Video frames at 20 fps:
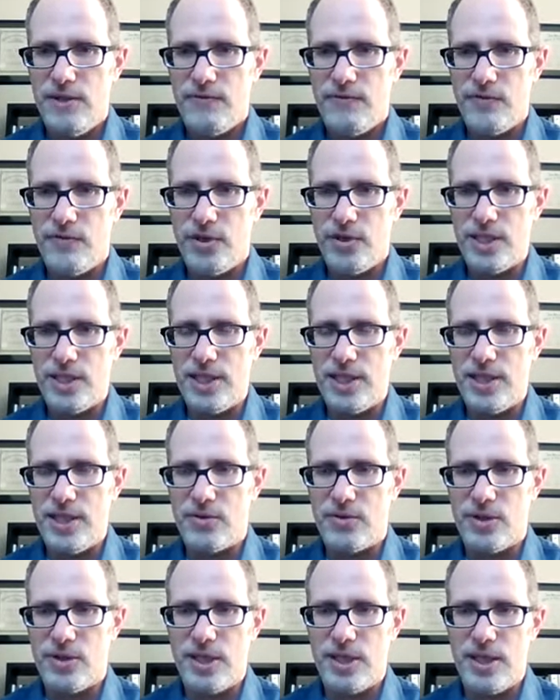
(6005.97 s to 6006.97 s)
Free
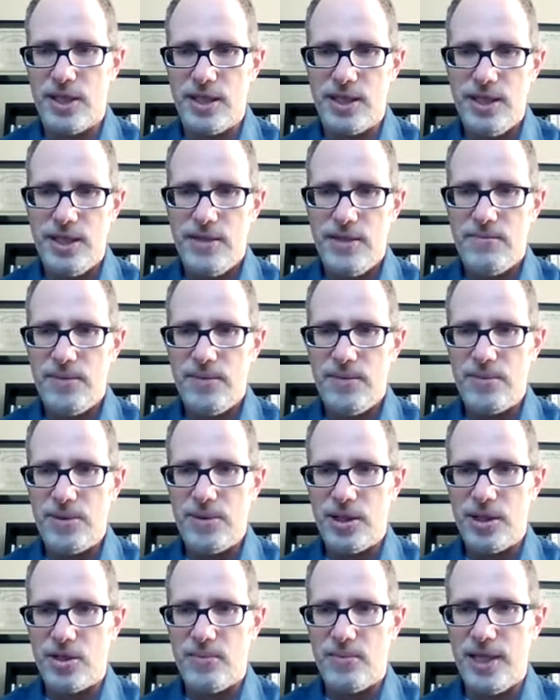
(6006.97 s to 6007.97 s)
T3, maybe a
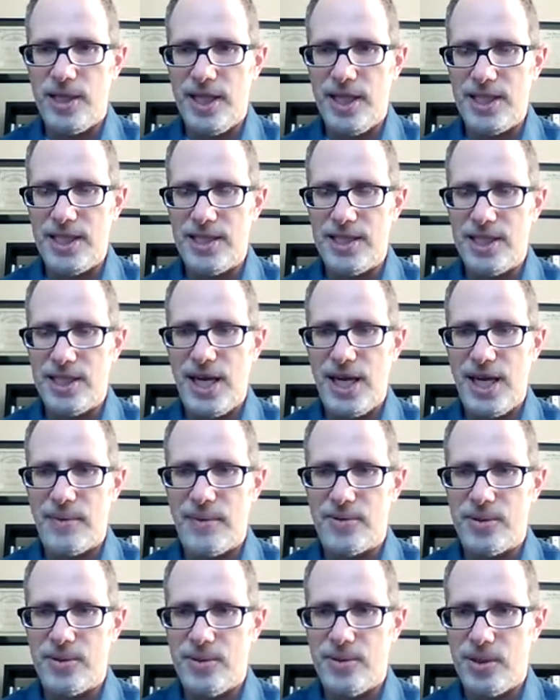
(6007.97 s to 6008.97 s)
little bit less than
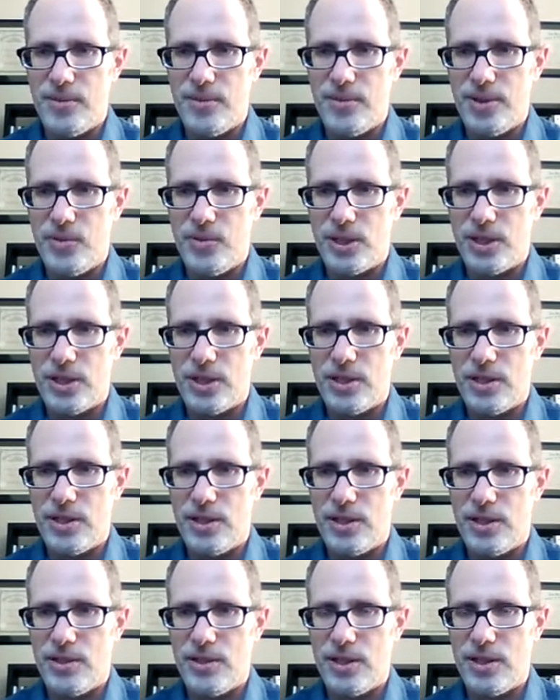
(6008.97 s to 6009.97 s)
optimal, but within
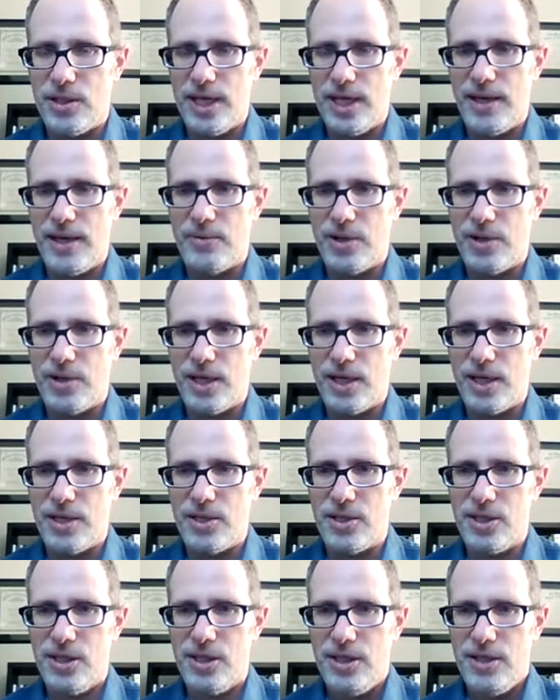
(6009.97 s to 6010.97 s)
the lab
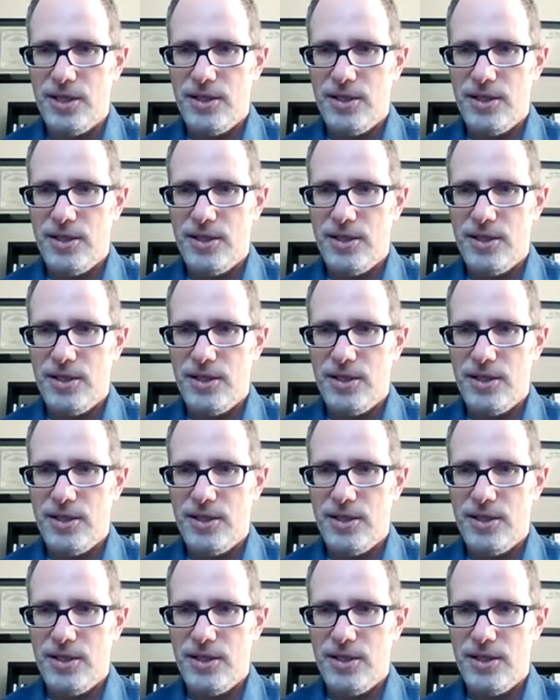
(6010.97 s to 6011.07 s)
range.